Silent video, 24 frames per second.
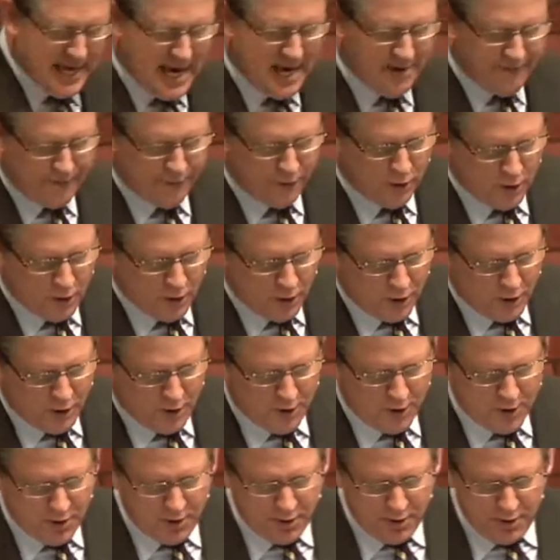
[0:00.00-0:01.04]

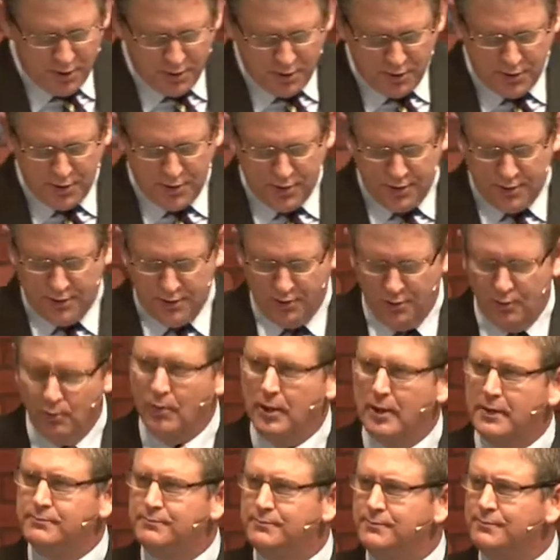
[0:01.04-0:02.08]
ever new.
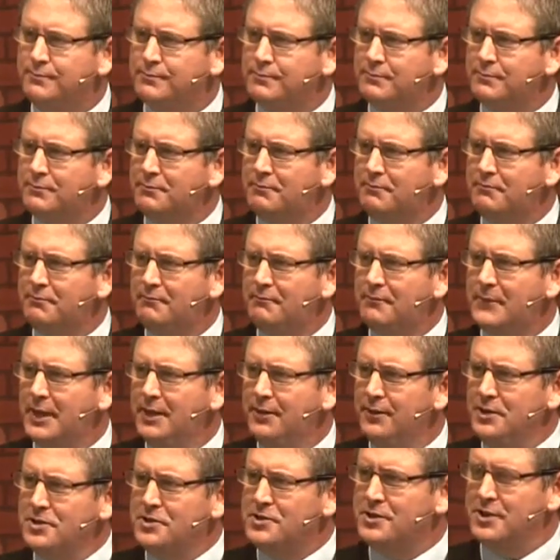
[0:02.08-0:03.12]

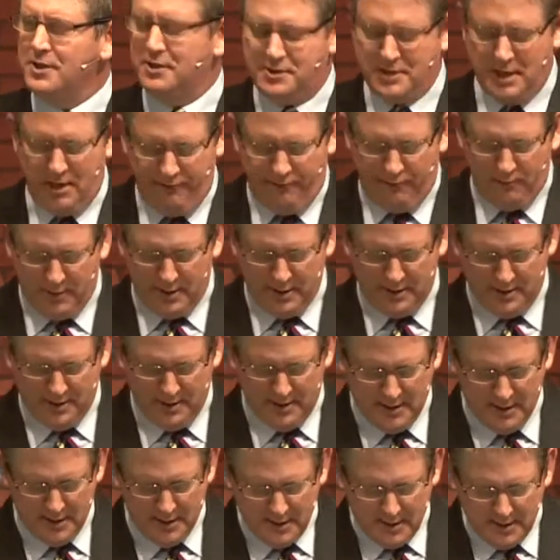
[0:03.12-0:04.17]
This is a tough one.
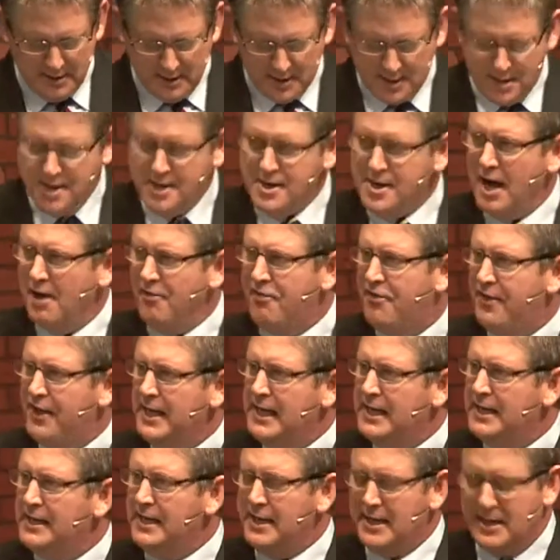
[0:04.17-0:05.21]

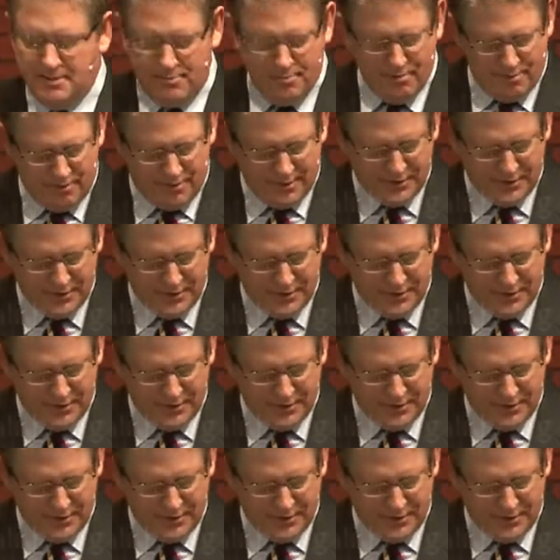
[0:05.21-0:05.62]
Nothing in